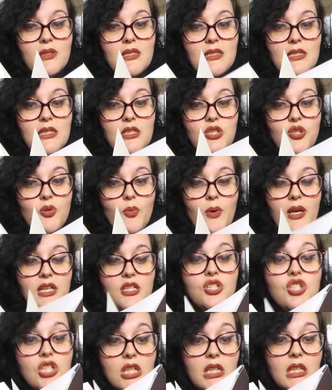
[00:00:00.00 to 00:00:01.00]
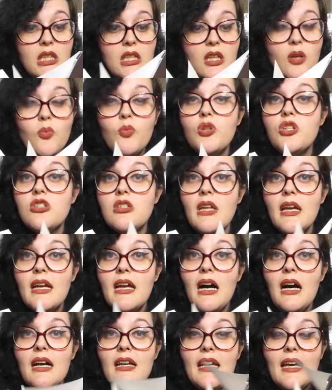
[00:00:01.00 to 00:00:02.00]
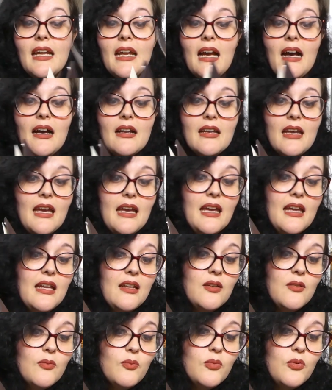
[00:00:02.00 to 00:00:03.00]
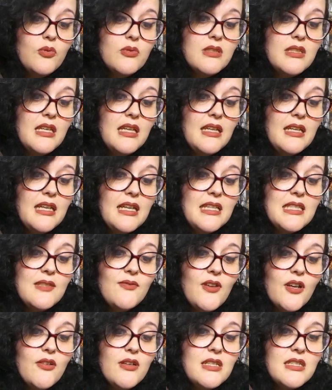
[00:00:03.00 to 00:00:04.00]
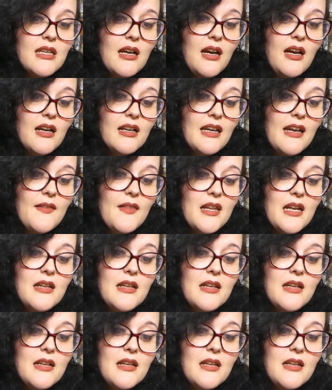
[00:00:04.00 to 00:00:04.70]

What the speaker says: a situation which they can't get out, and we'll see. It's very dark. And then